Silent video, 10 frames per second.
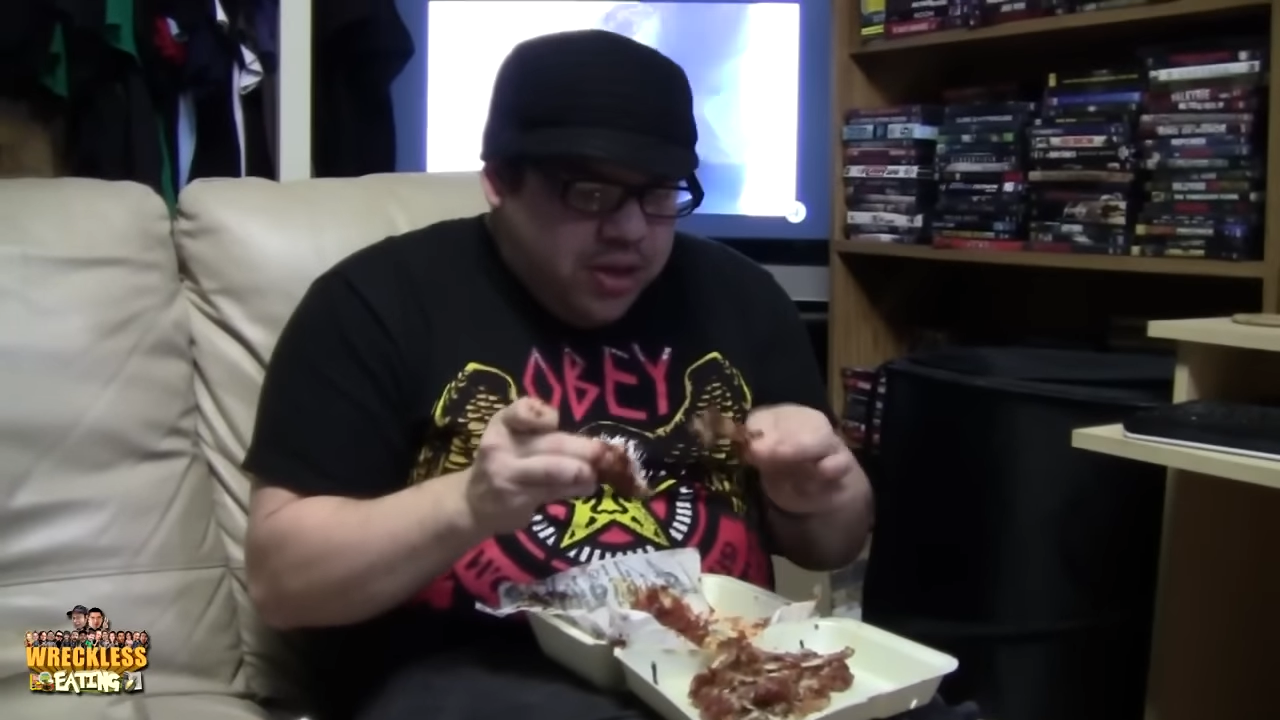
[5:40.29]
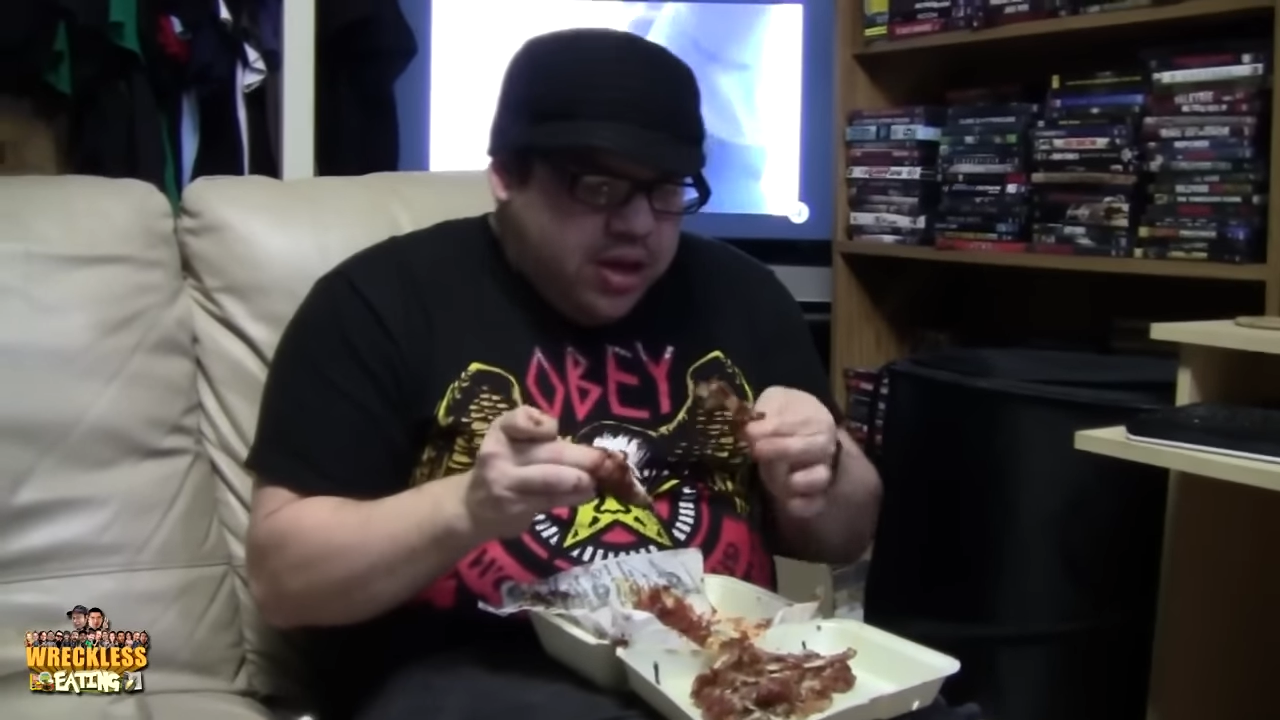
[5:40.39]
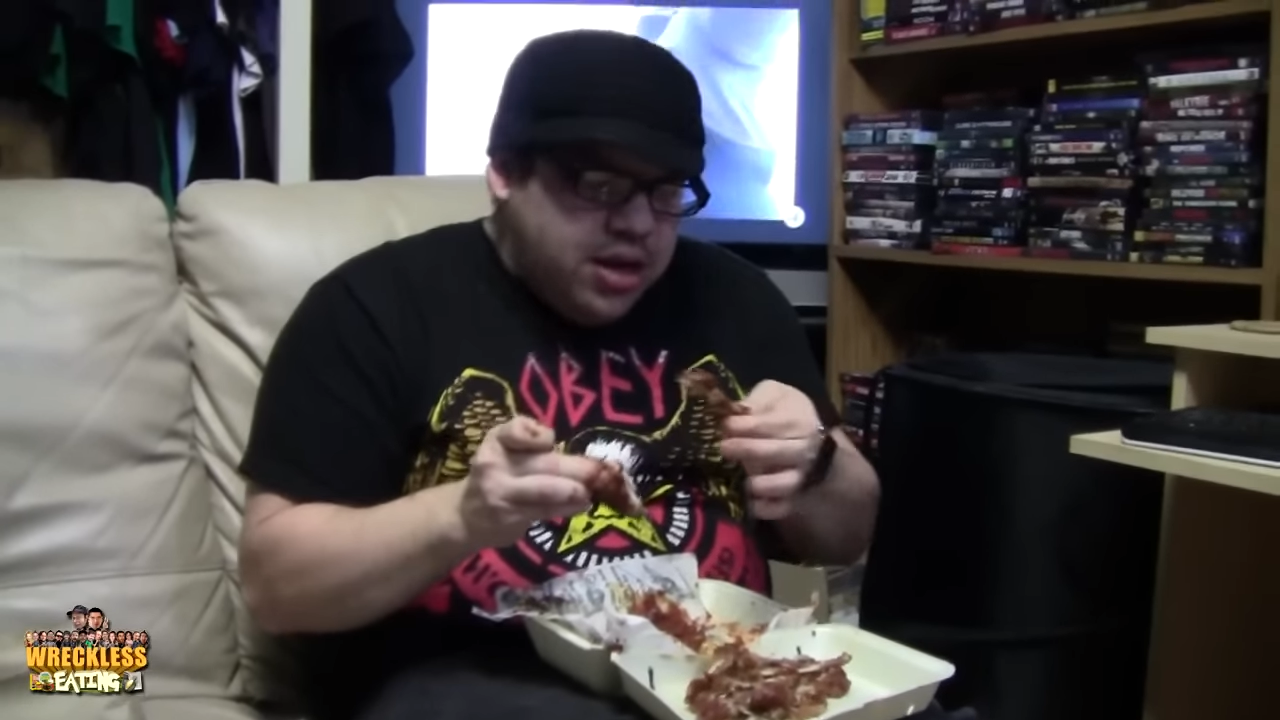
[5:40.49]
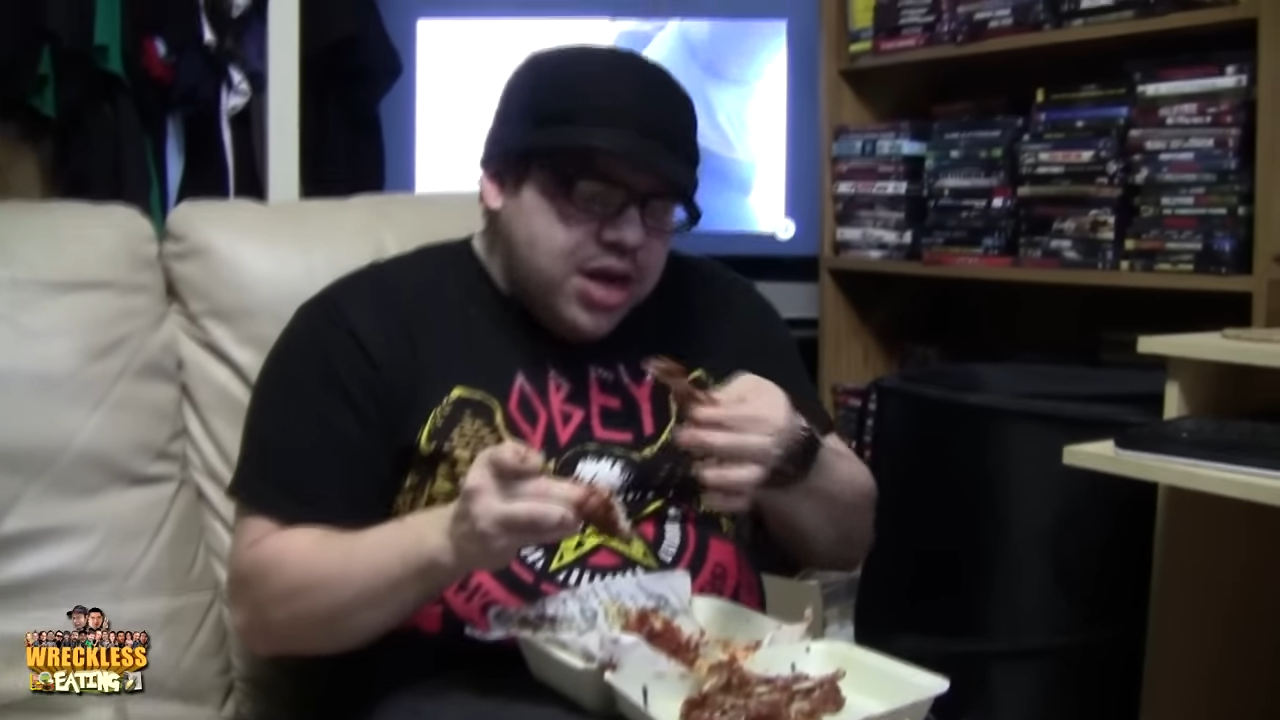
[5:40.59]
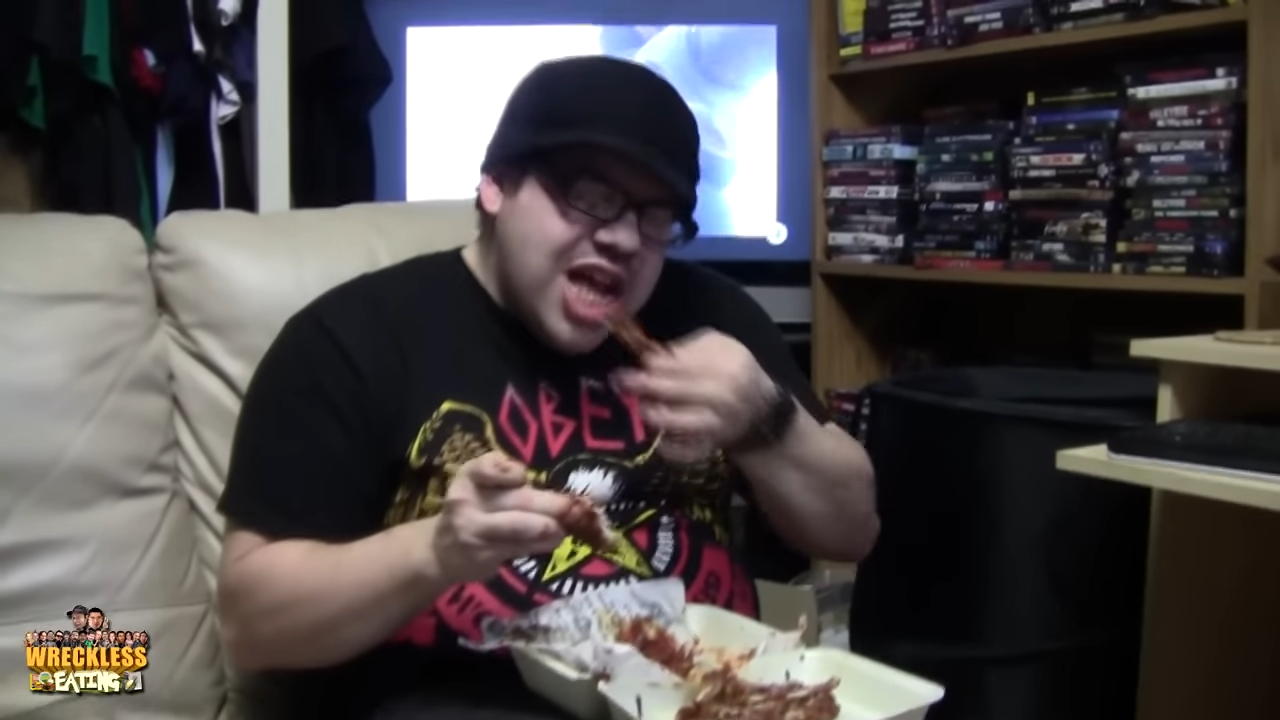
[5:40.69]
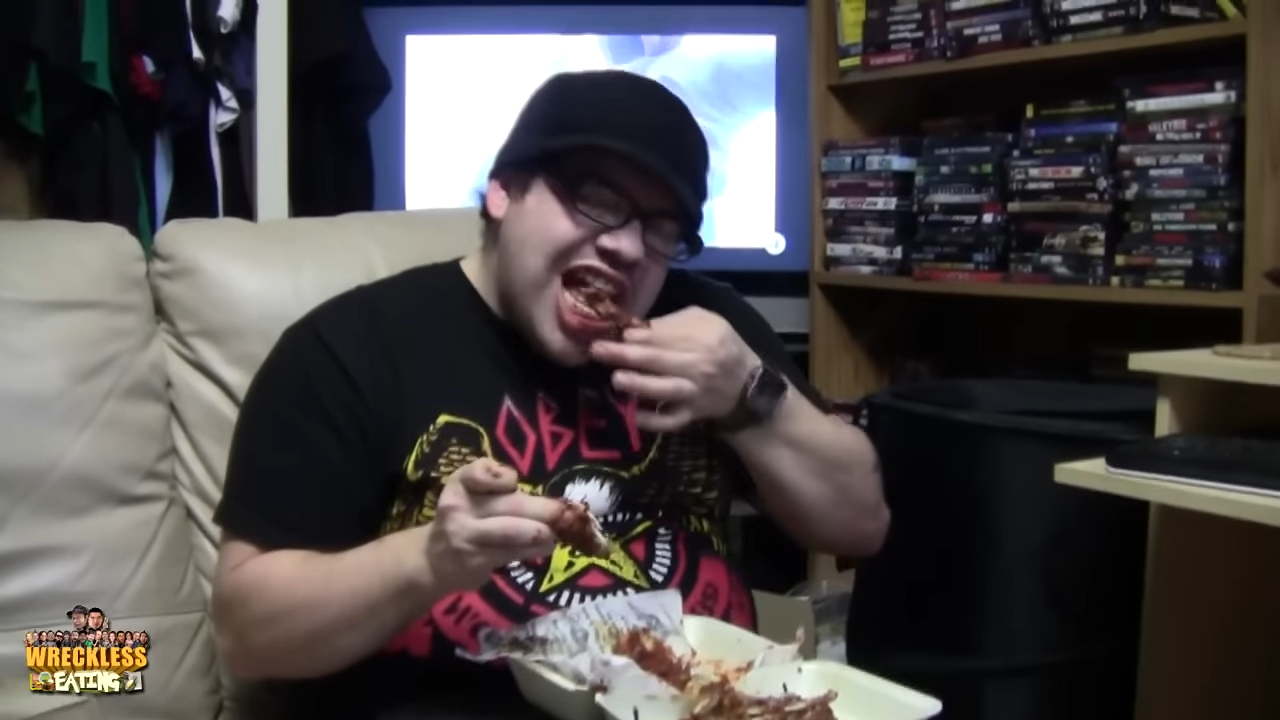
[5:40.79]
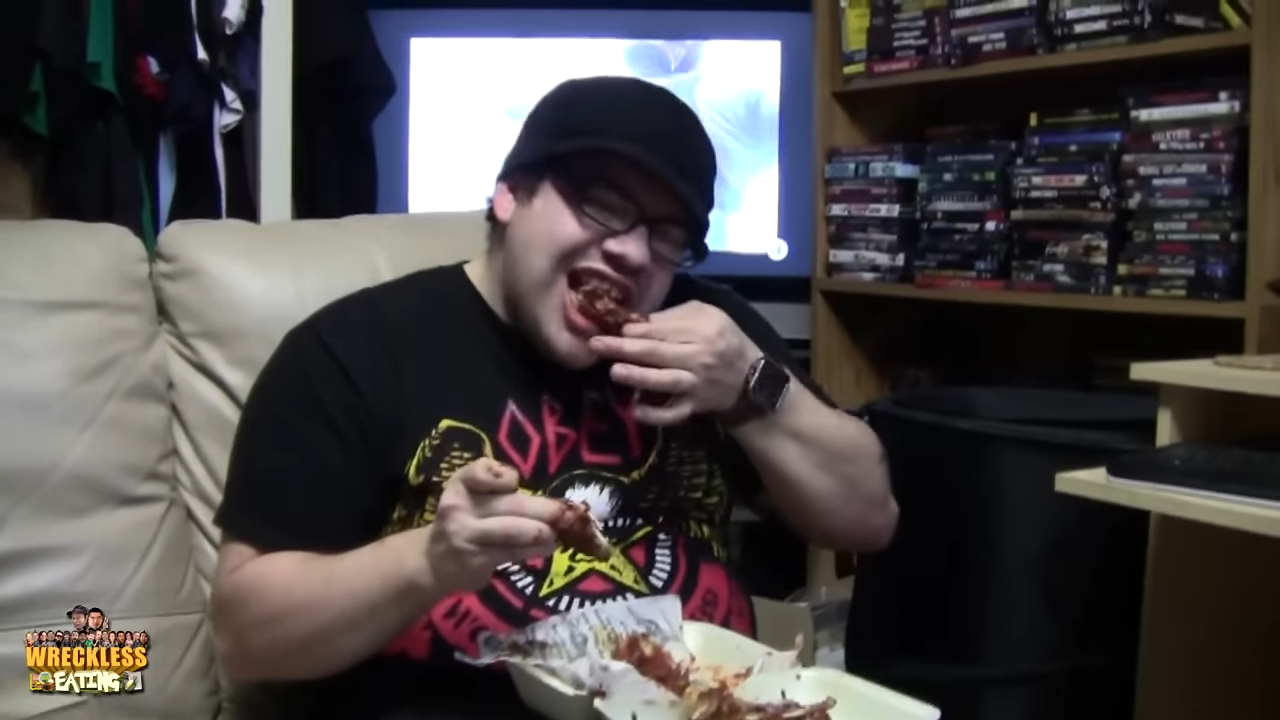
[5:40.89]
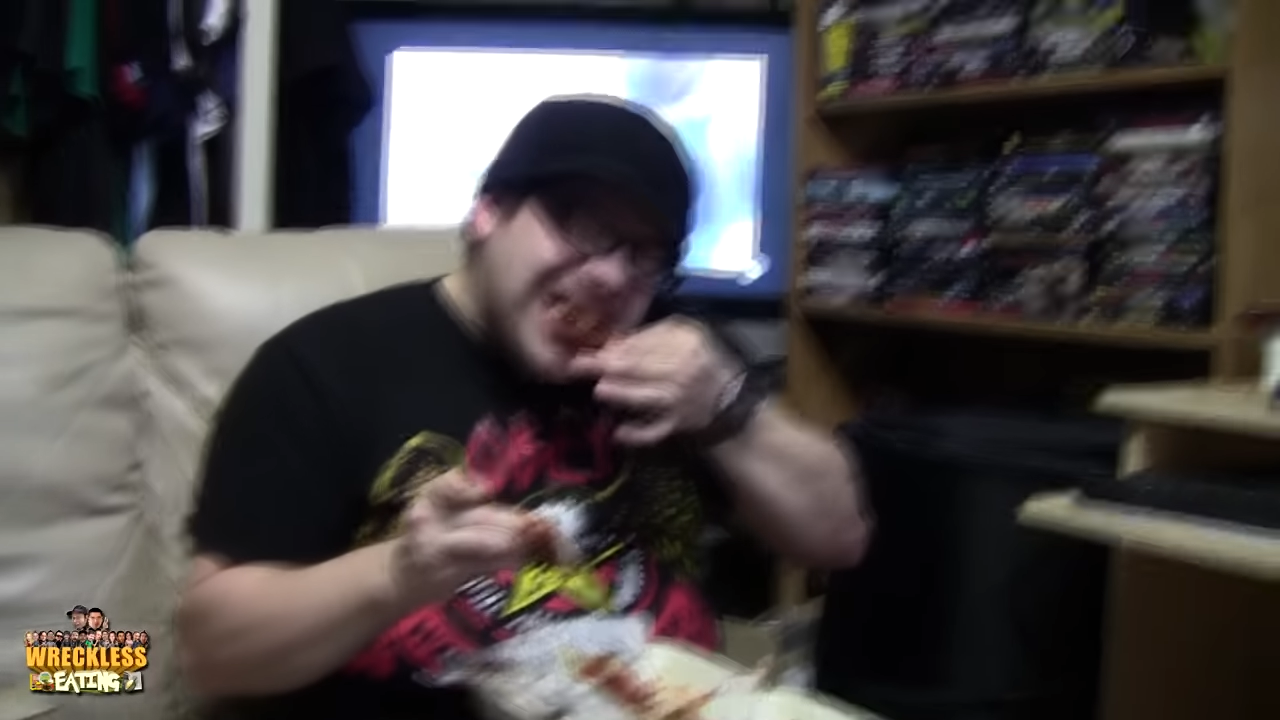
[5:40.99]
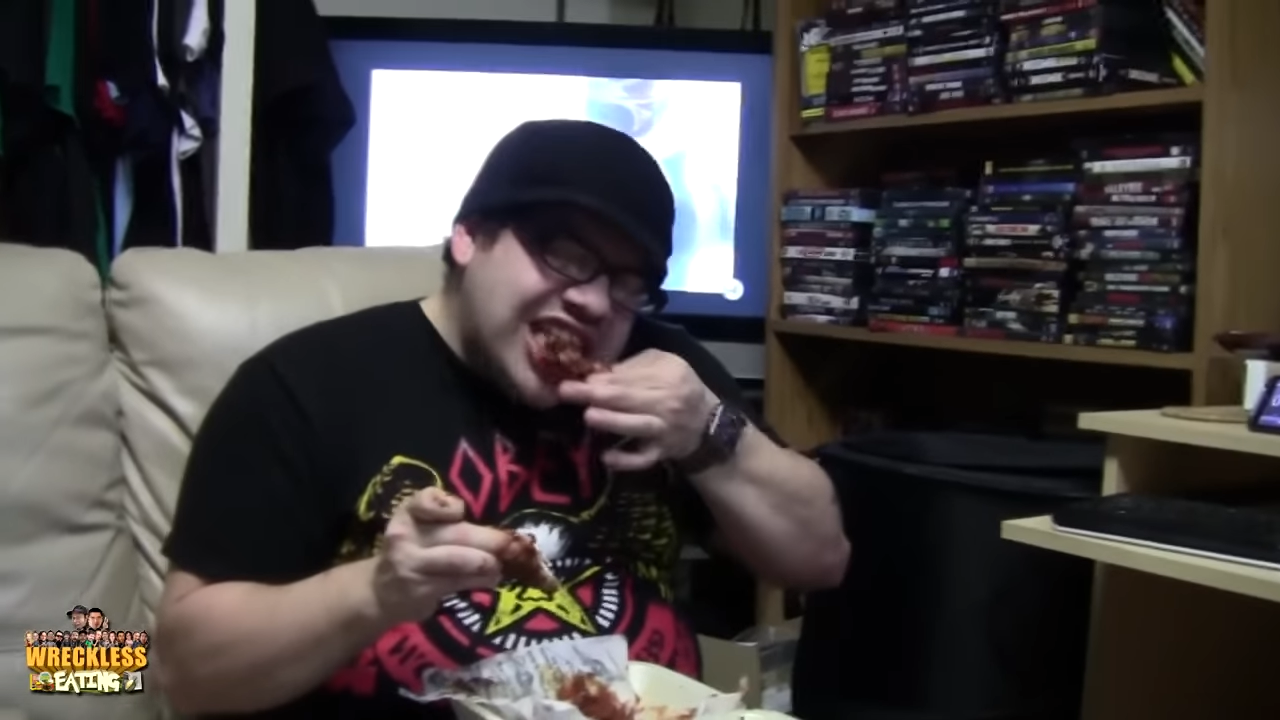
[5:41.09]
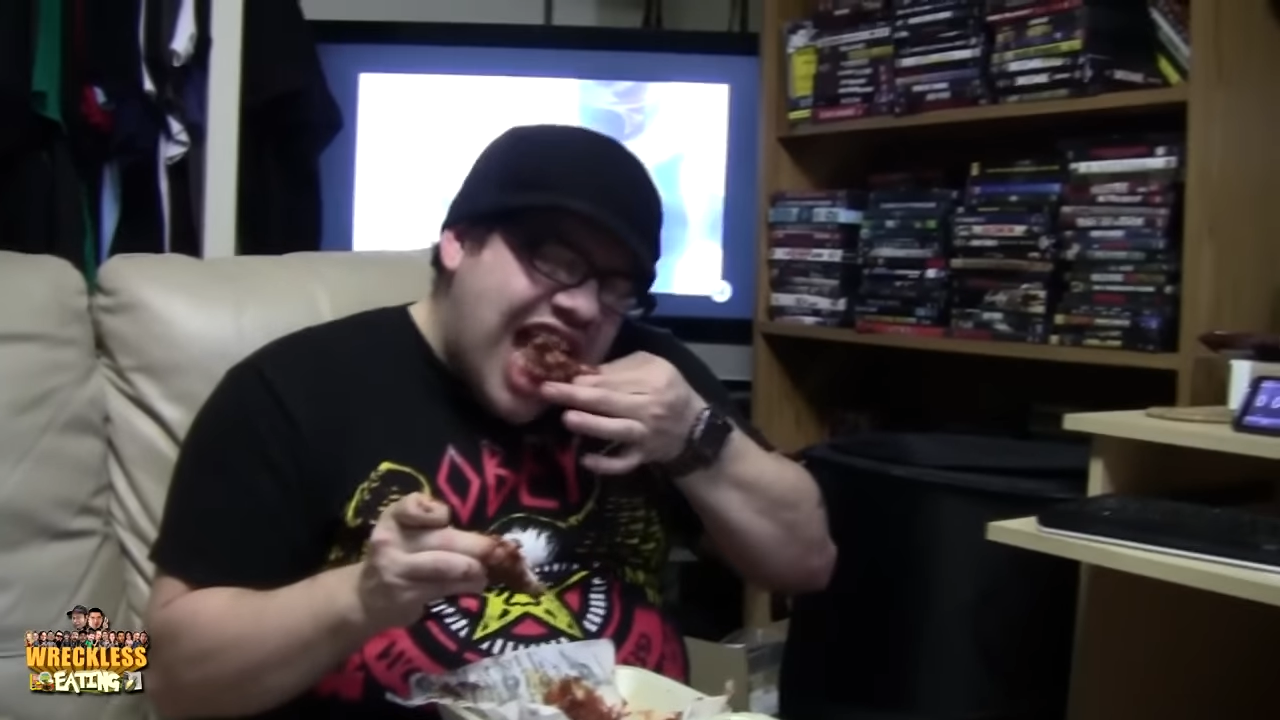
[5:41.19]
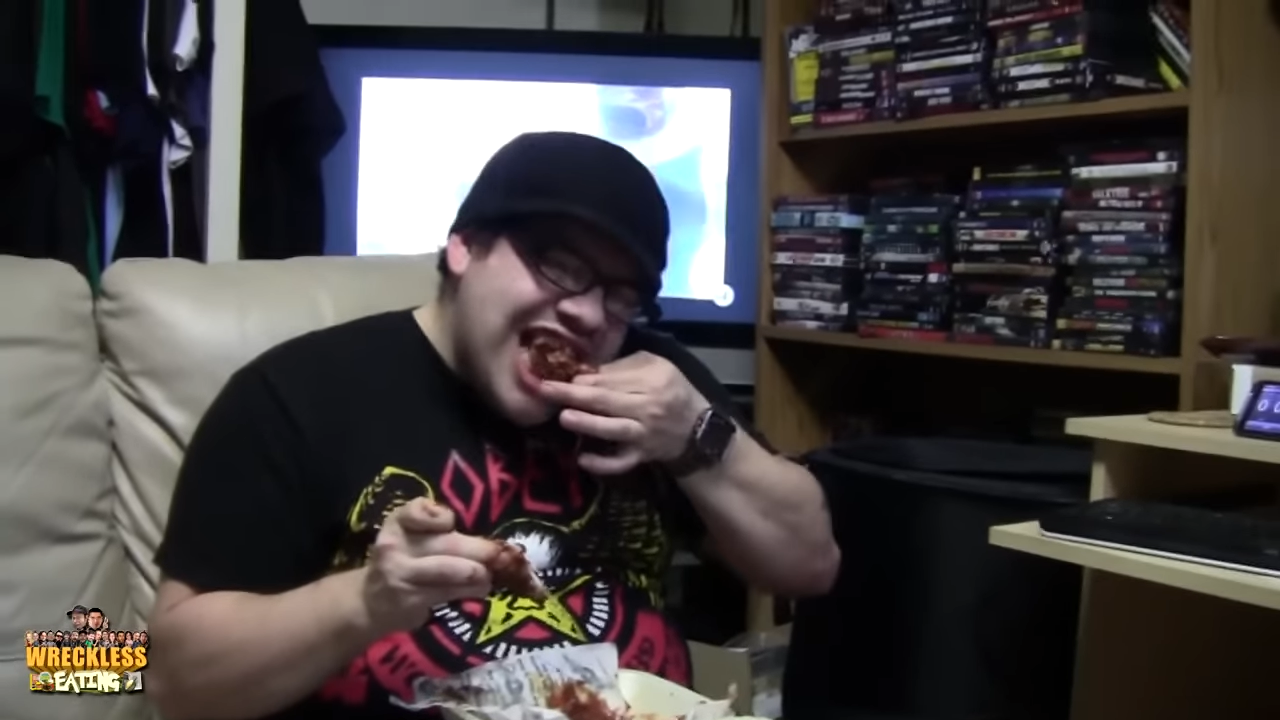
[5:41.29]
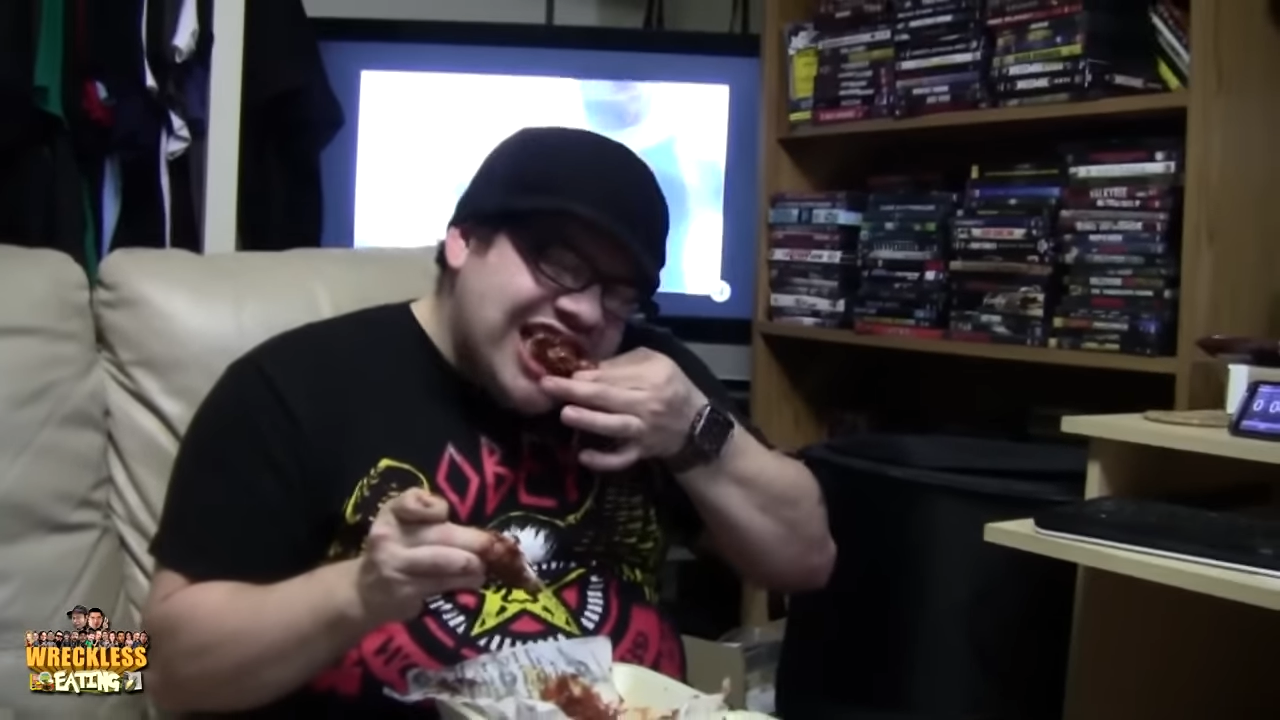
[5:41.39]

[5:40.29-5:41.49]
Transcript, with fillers: blow and when he's just